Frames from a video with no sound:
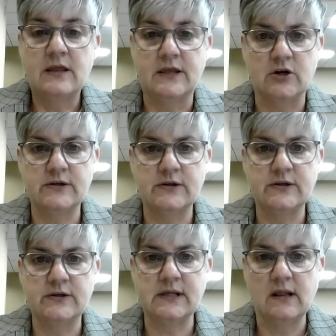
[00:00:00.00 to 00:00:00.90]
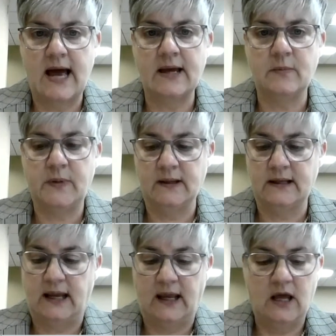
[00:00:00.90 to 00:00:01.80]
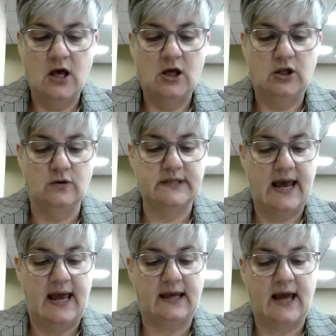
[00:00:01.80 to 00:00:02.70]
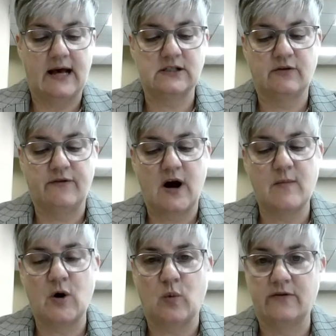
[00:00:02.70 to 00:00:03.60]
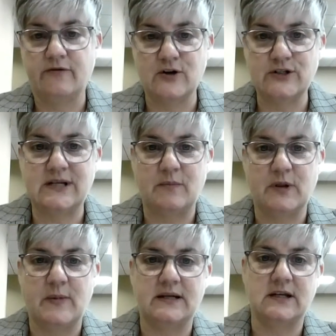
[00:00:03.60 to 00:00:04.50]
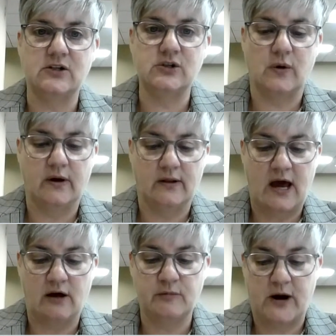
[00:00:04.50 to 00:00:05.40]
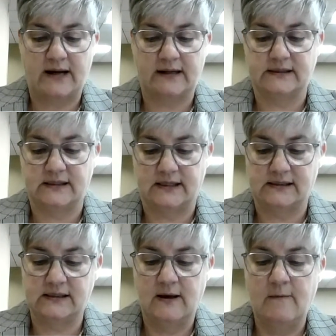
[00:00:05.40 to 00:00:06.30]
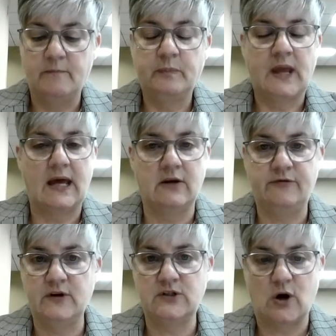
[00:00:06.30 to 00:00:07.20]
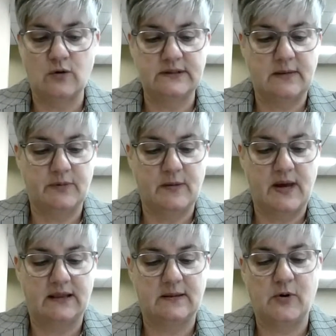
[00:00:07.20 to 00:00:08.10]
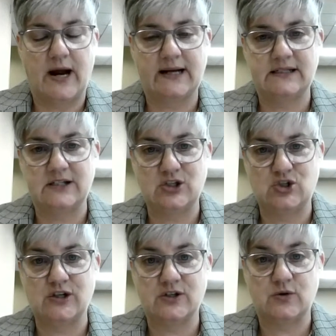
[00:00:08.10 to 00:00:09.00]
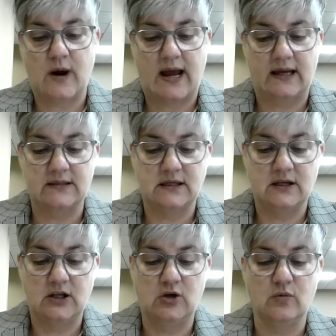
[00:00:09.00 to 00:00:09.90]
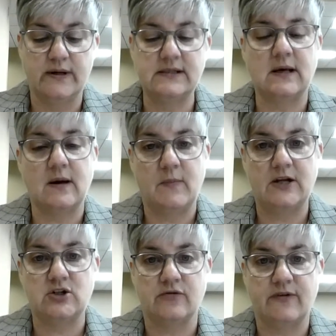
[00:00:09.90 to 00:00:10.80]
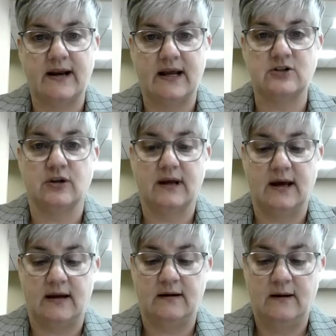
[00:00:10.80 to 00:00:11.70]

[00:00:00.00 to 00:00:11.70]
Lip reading: There is a liability you take as a farmer when first implementing soil health practices. And if you don't implement the practices just right, you risk a major financial hit.